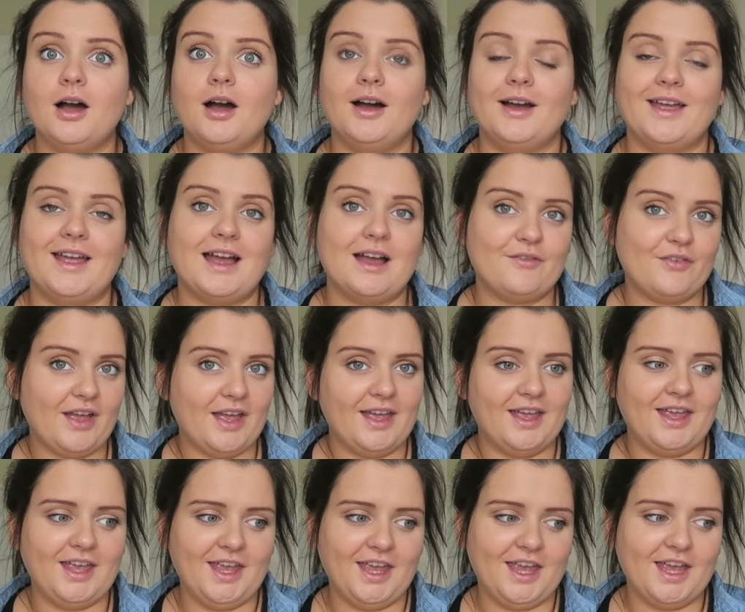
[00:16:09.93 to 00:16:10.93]
I have
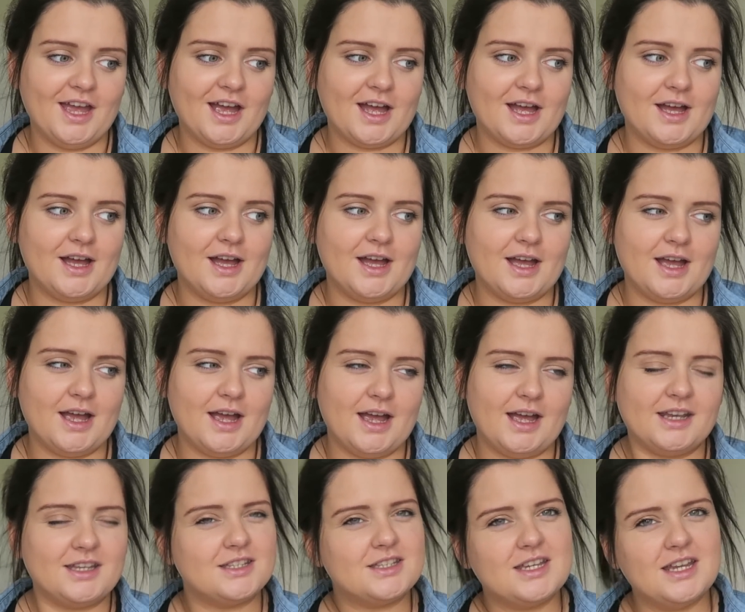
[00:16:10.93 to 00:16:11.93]
a
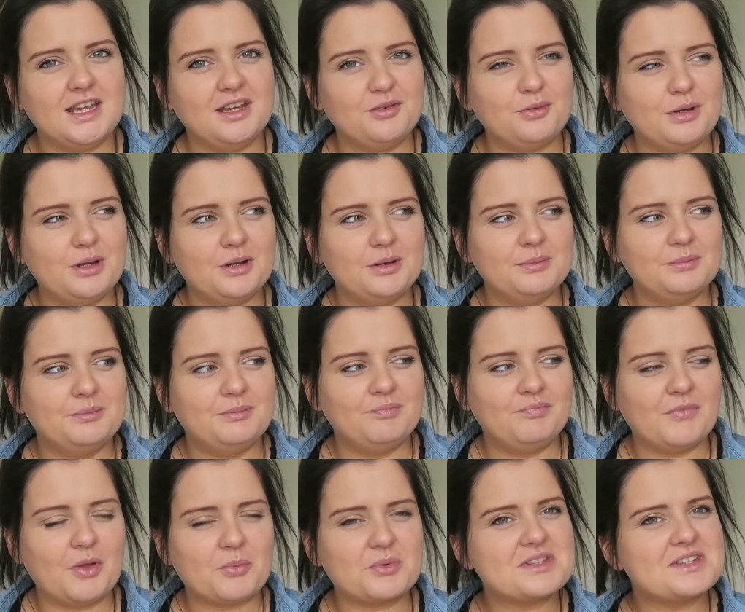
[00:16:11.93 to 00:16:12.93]
anterior,
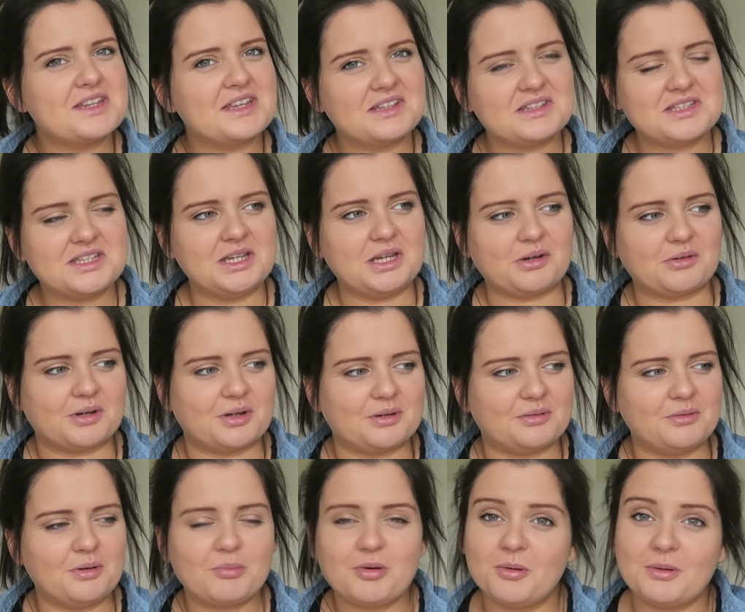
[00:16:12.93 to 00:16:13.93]
I want to say anterior,
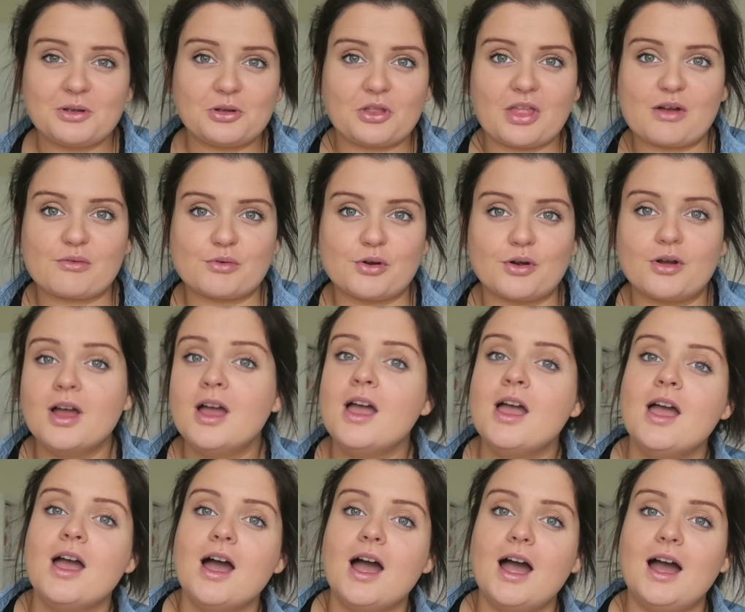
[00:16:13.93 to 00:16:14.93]
I probably got that wrong,
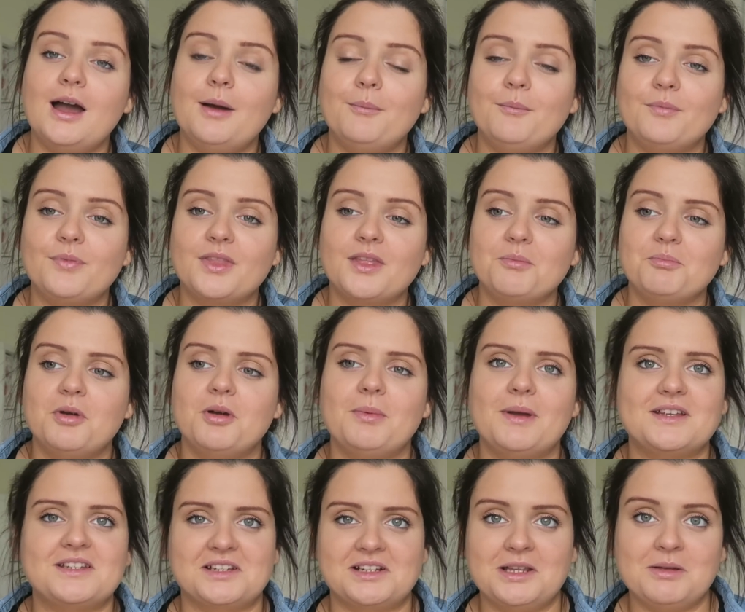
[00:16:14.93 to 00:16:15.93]
but
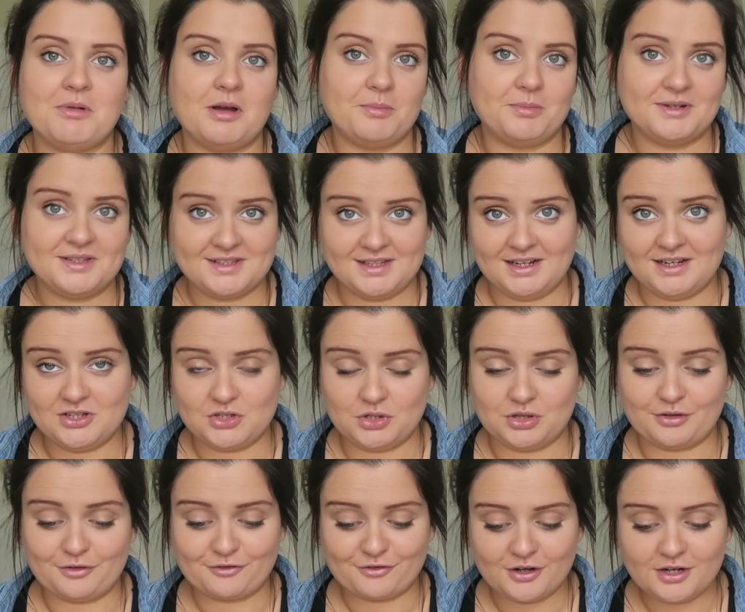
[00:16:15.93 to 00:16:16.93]
basically my placenta's
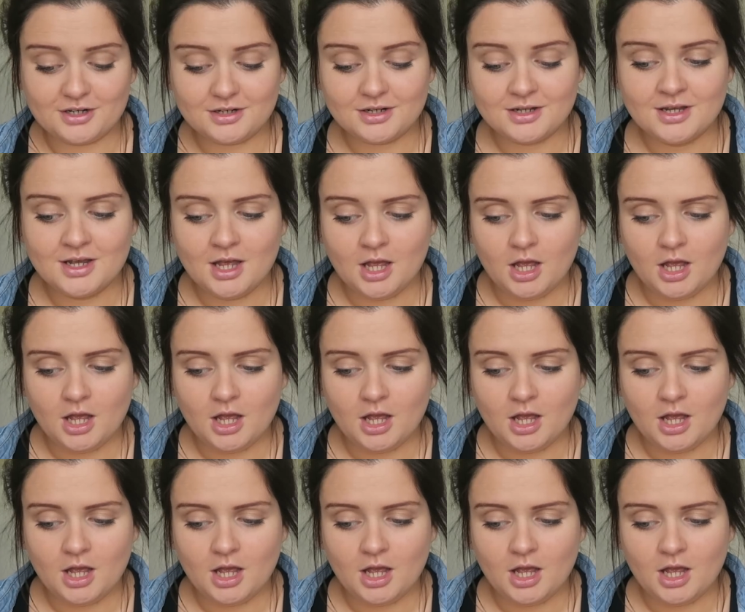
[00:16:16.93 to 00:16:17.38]
on the front.